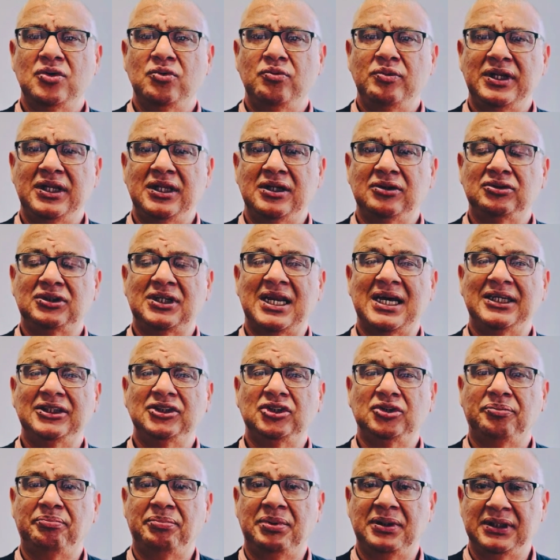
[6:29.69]
when those
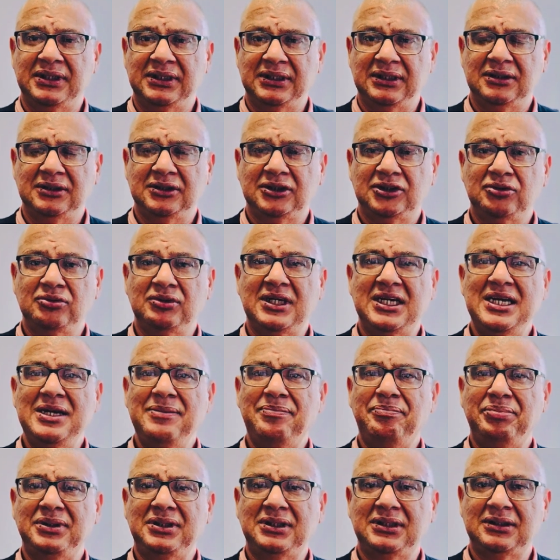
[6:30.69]
lines are blurred. So
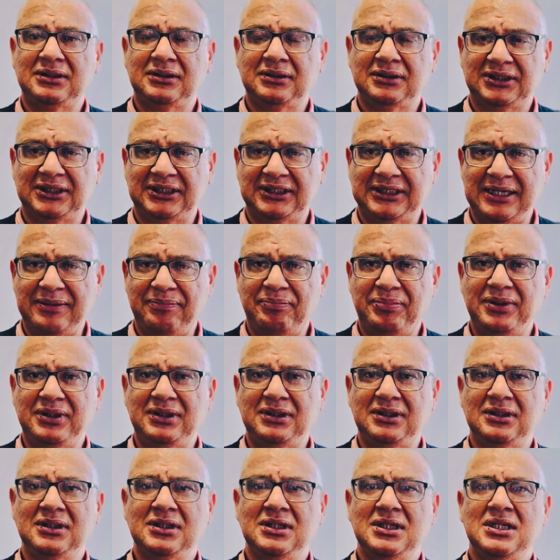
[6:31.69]
keep it
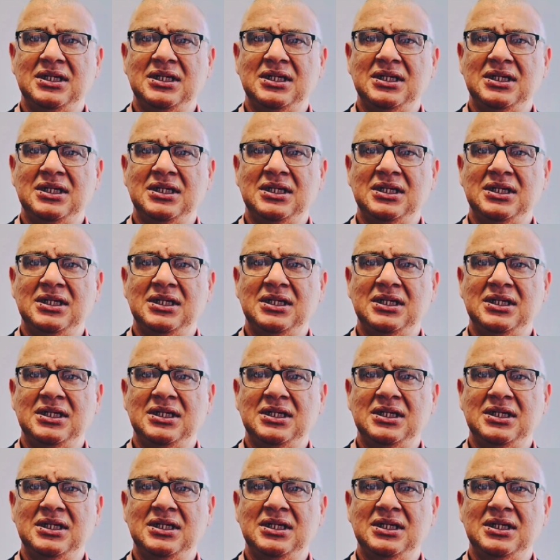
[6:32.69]
separate,